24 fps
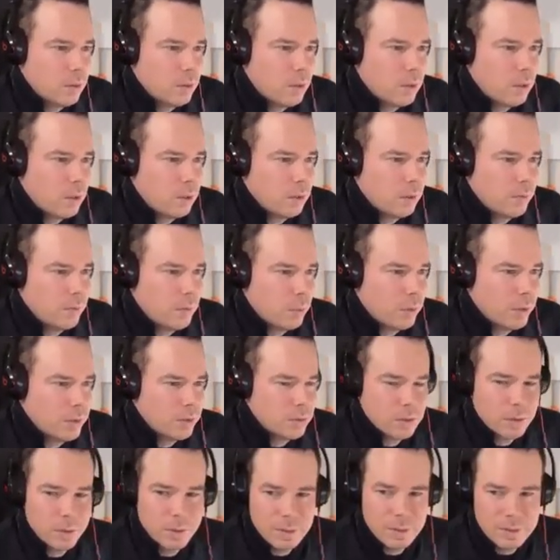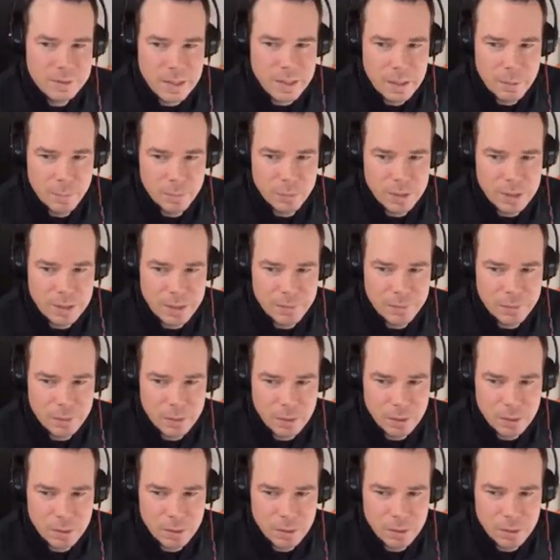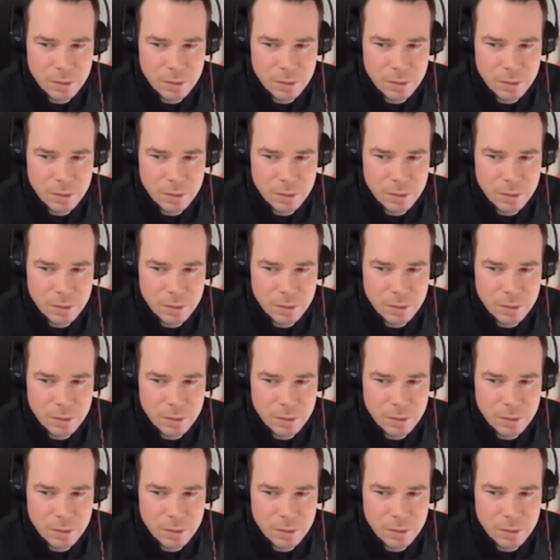all of the ones on the same level.